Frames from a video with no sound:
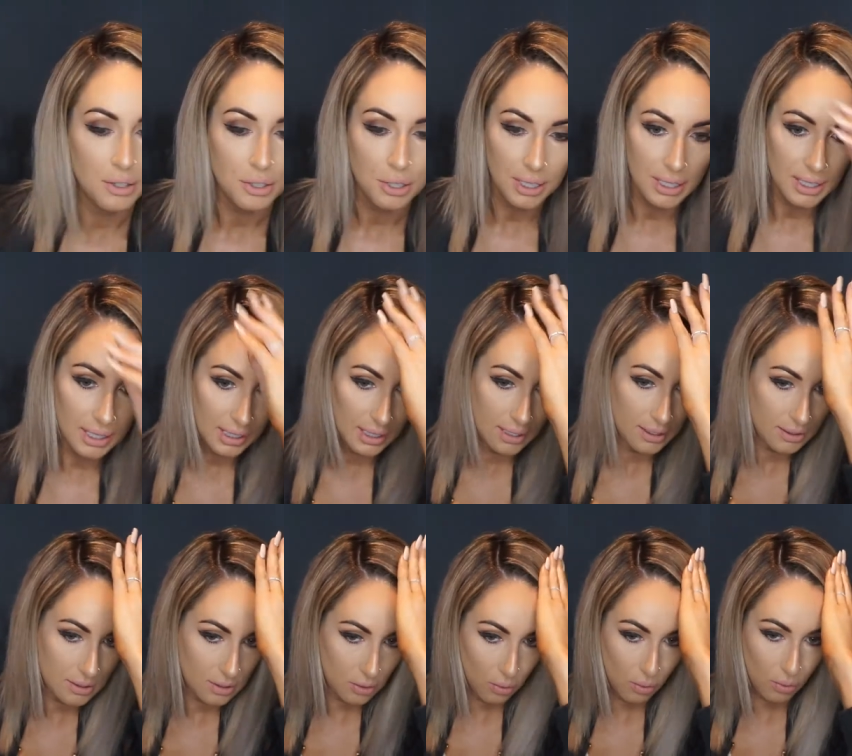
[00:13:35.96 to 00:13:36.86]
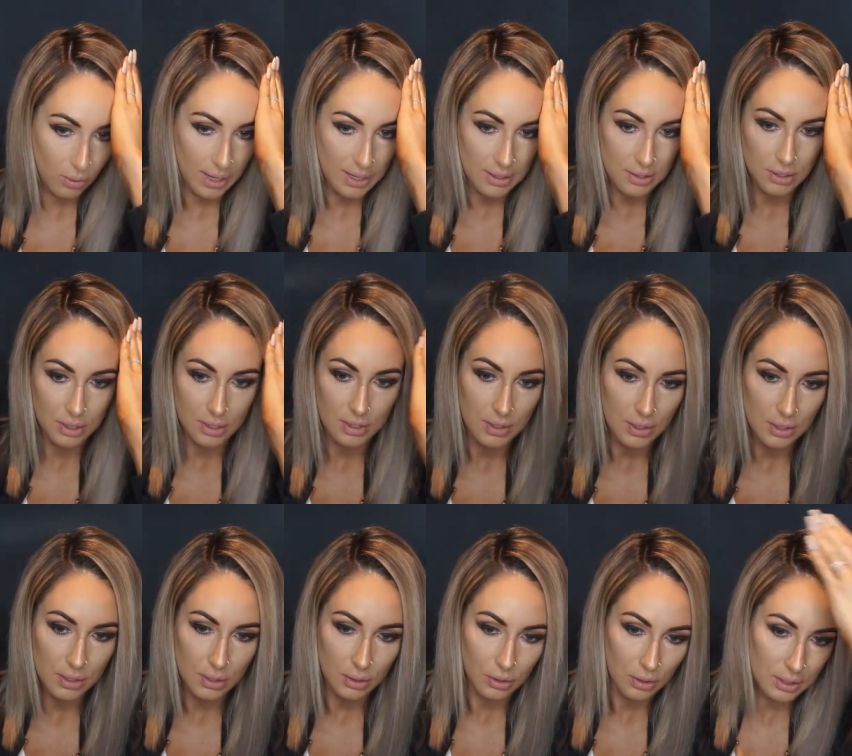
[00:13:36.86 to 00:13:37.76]
trick is always just to
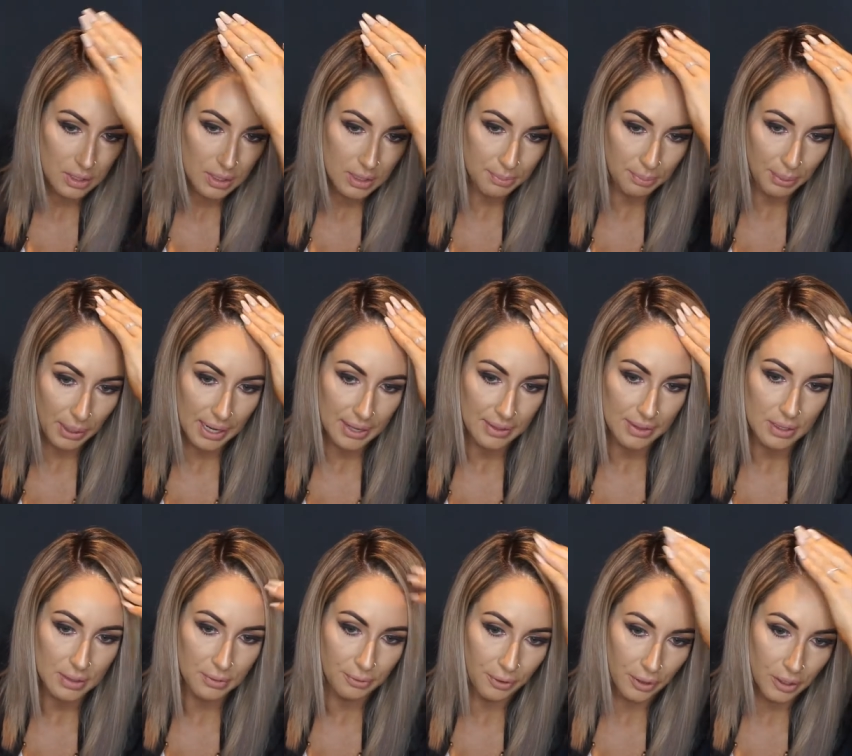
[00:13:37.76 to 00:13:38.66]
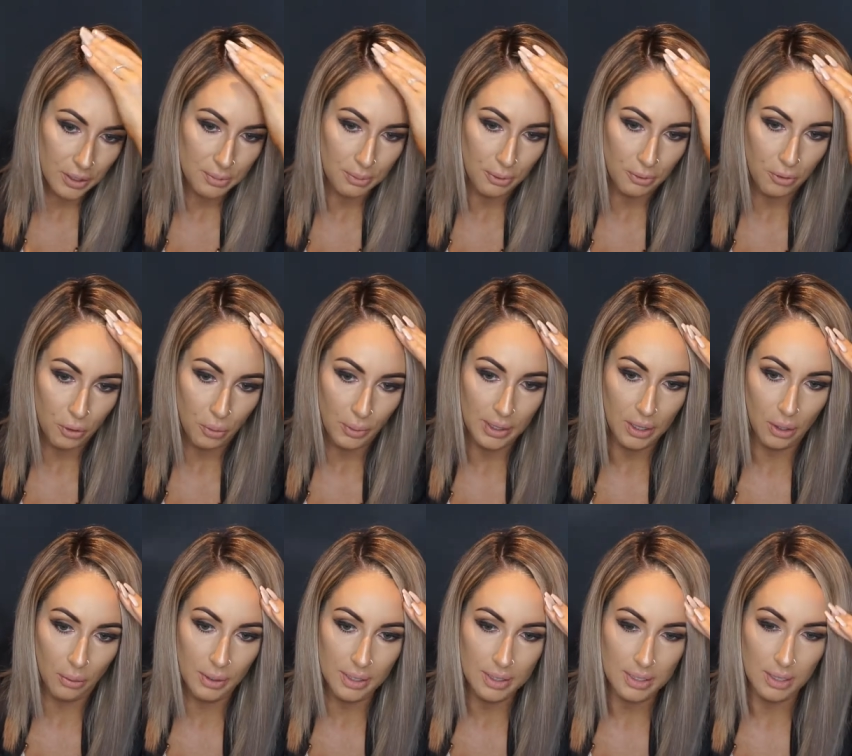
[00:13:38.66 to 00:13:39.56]
sort of spray this first before we
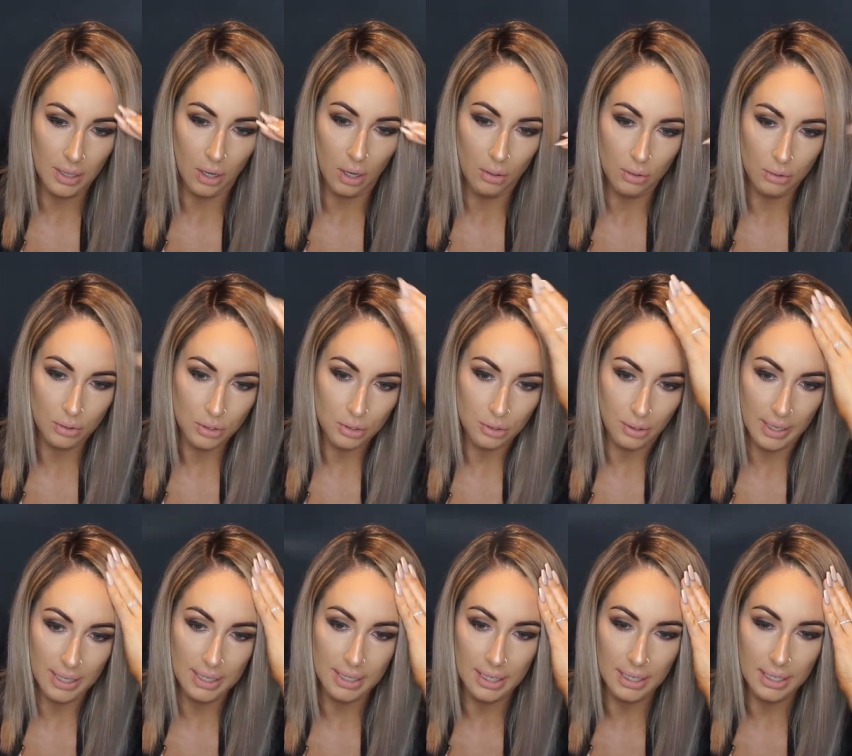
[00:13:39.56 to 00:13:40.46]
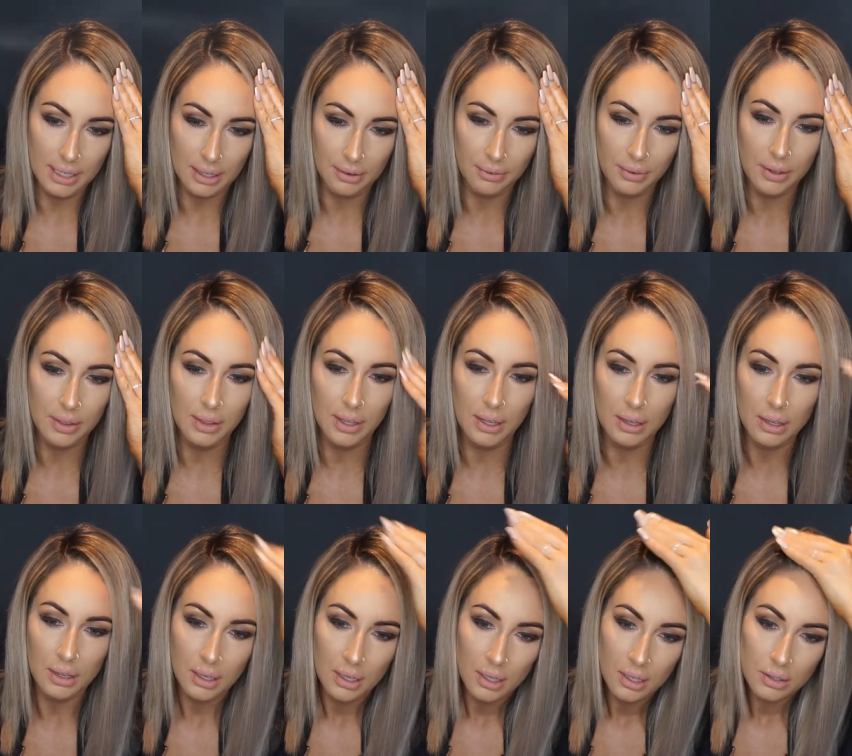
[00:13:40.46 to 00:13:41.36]
go into the whole straightening and
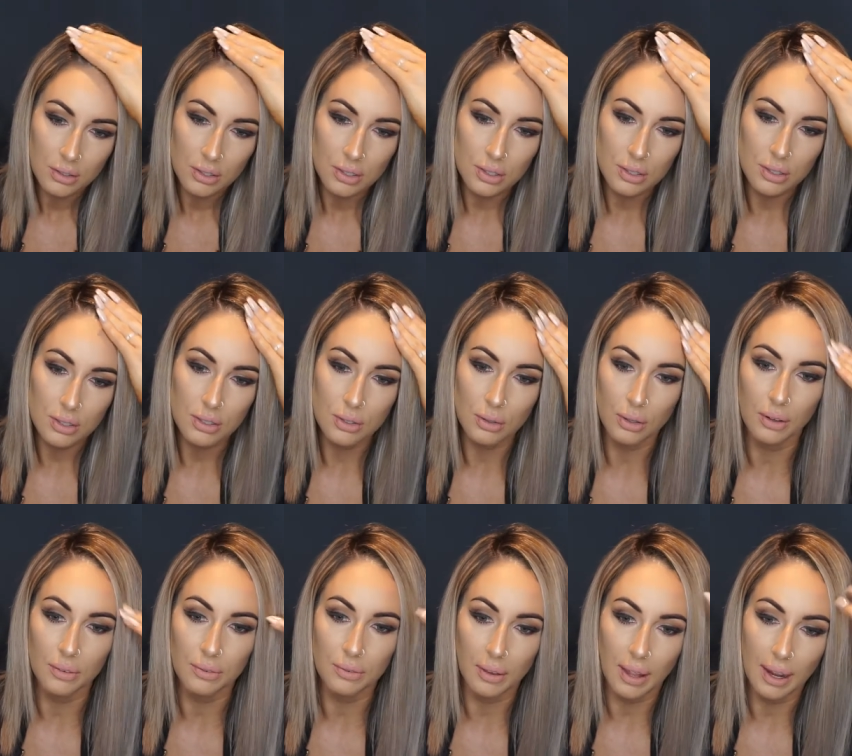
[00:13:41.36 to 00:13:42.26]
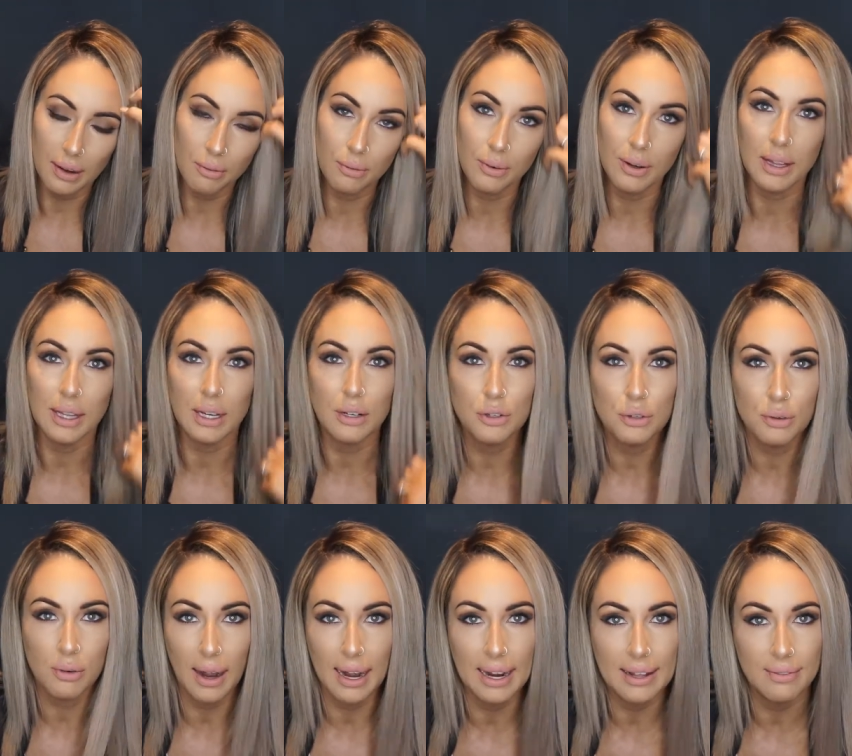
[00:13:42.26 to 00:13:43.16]
everything, just to sort of like really
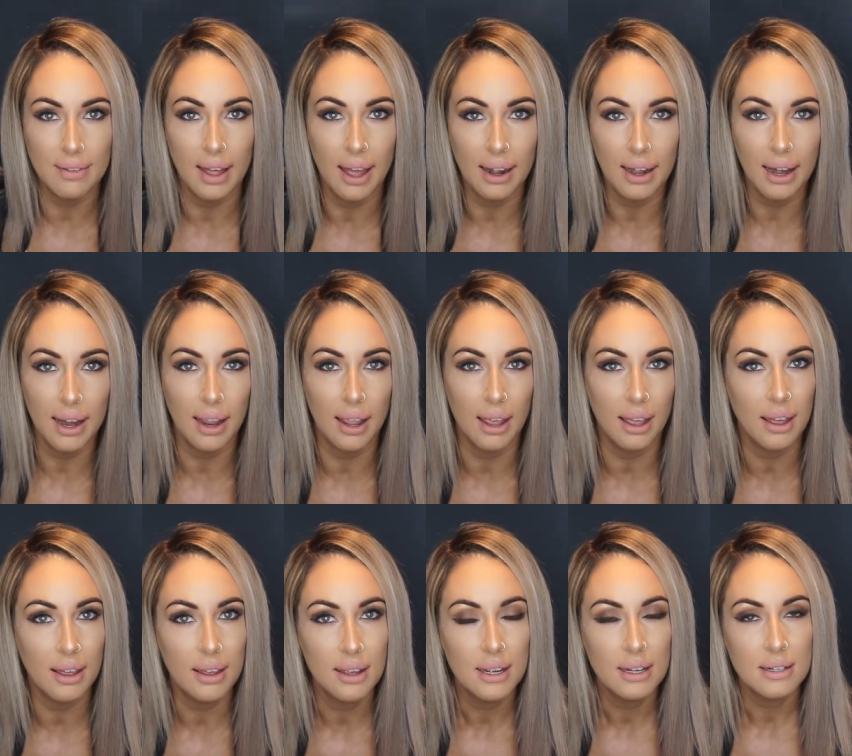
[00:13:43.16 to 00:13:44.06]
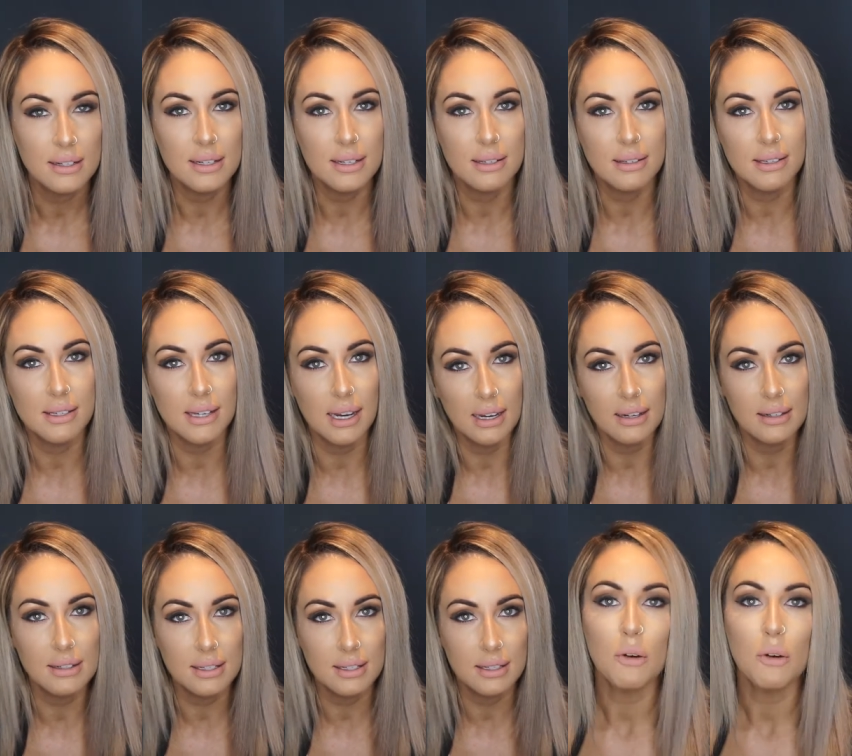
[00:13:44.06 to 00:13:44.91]
train that hair to sit.